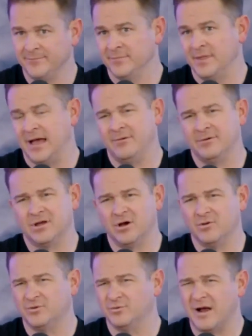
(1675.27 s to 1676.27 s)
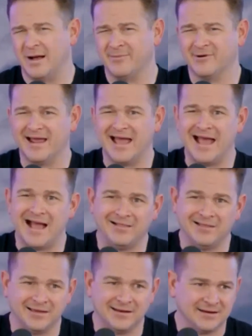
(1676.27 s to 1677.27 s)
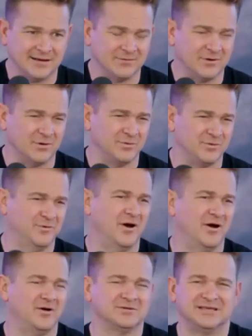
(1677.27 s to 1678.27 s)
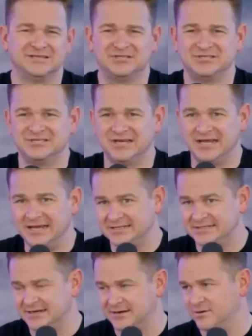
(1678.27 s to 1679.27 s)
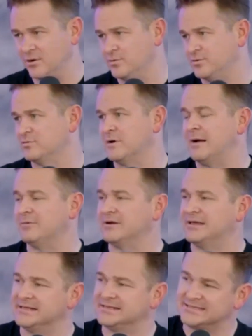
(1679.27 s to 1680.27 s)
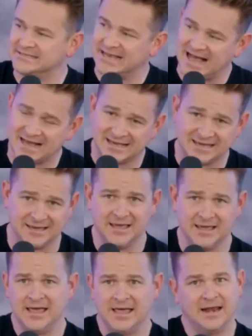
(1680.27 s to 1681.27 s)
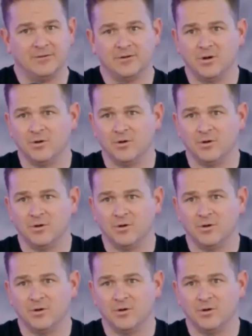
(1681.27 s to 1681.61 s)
I would go through Robert Allen, and I would go through Carlton Sheets, and I'll go through Robert Kiyosaki, and I'll go